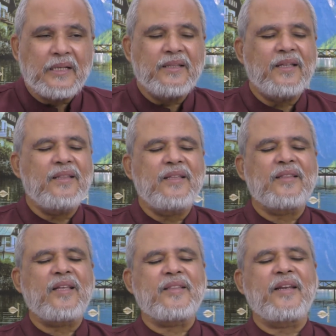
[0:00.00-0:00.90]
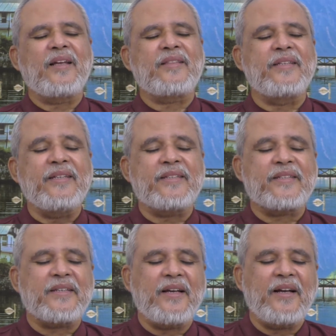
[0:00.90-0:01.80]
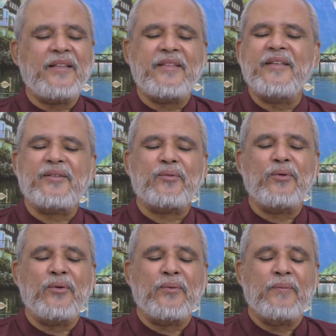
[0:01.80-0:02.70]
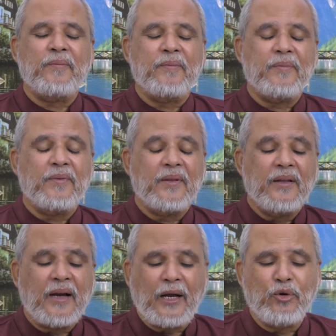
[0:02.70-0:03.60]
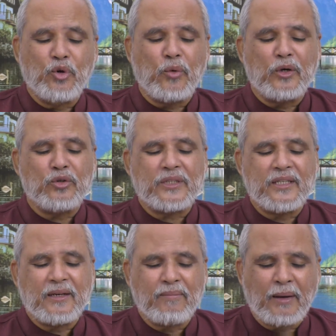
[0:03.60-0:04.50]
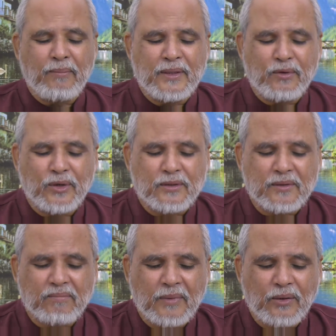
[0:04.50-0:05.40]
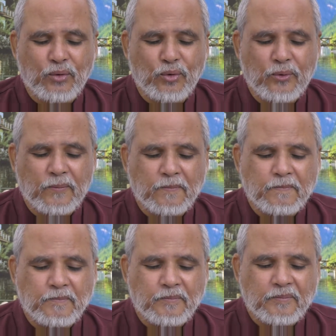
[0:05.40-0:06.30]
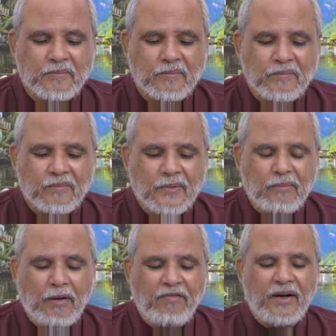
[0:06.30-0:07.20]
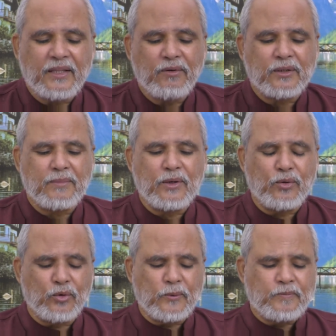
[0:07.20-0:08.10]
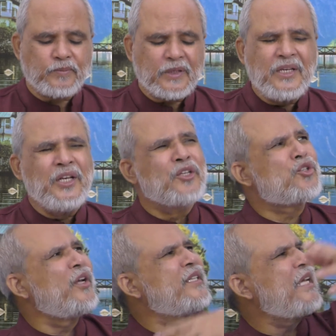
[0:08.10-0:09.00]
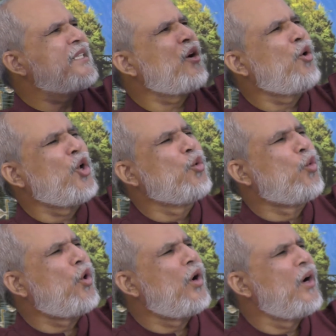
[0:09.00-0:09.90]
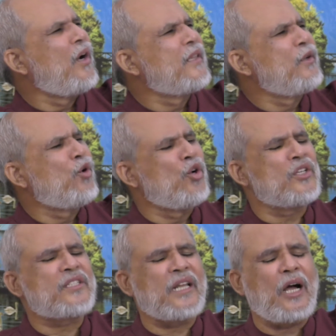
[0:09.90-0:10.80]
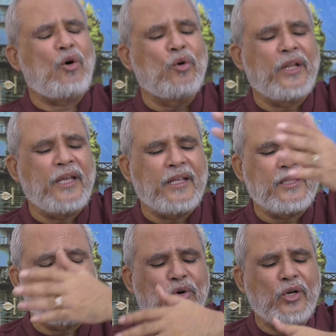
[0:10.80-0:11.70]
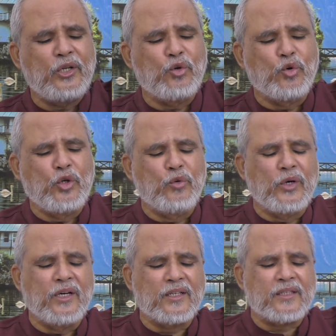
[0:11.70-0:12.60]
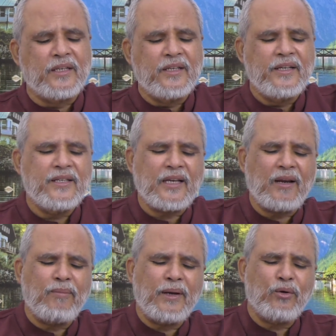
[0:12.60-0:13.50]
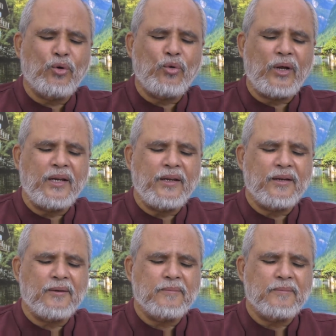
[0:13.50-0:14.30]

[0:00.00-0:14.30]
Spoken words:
Then Dattatray thinks, oh, I don't want to say that my mother was my guru, my father was my guru. So he says the whole world, the whole surrounding, the whole universe is all my guru only. Na?